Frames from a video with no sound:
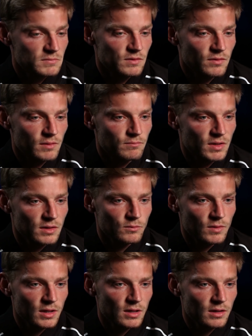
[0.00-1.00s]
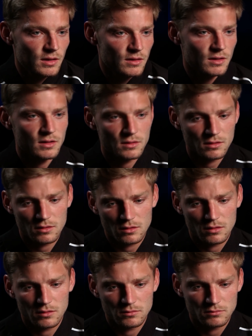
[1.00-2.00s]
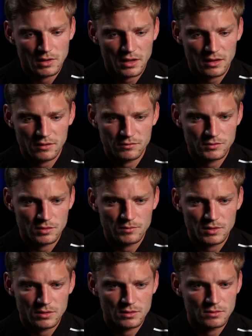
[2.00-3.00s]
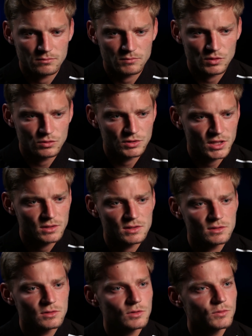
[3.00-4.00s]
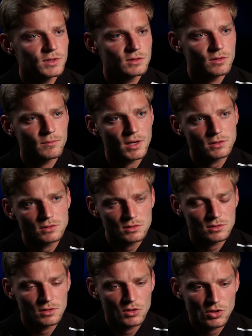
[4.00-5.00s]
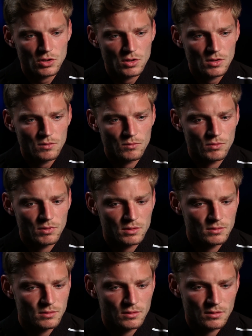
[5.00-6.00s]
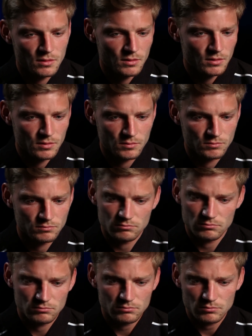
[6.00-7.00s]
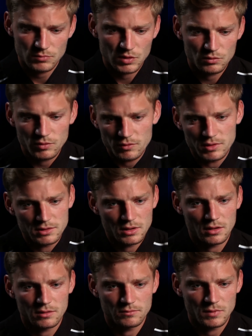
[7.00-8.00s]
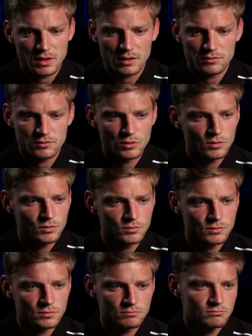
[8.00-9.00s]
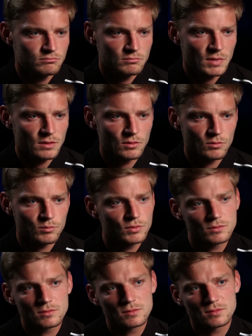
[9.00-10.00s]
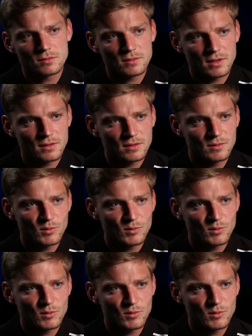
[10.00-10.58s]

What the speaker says: If I'm playing well, I think I have some good chances to win some matches. But we will see. I don't put any